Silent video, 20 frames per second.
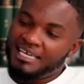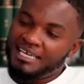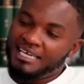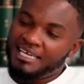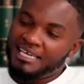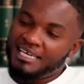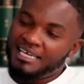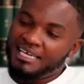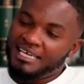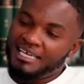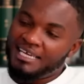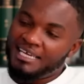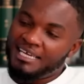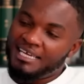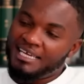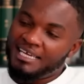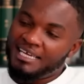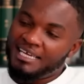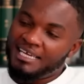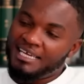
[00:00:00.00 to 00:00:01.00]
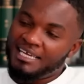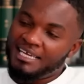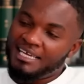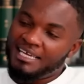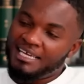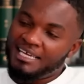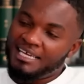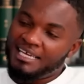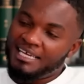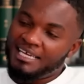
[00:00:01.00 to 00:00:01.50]

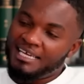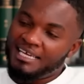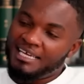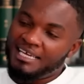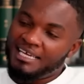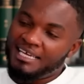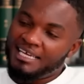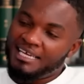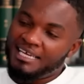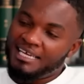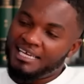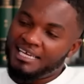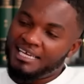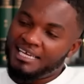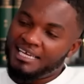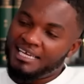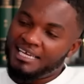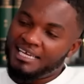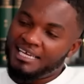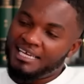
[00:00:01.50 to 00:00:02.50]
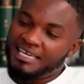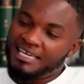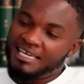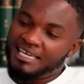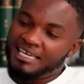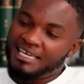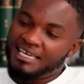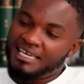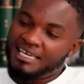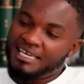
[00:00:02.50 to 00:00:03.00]

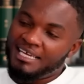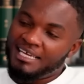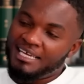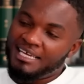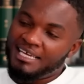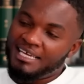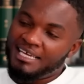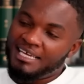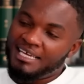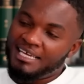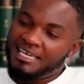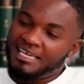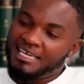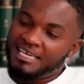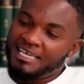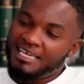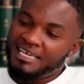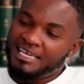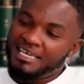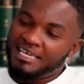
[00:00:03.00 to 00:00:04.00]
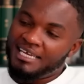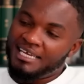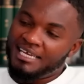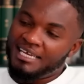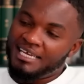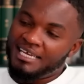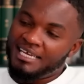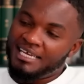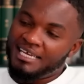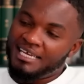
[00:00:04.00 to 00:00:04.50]

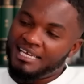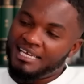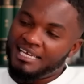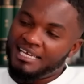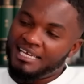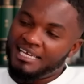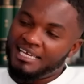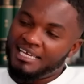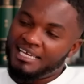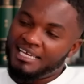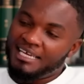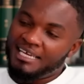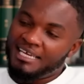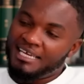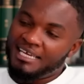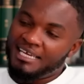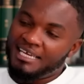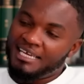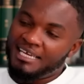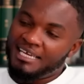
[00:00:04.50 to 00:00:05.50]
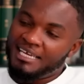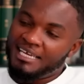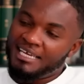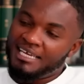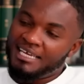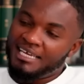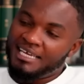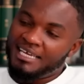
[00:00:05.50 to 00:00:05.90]
[no speech]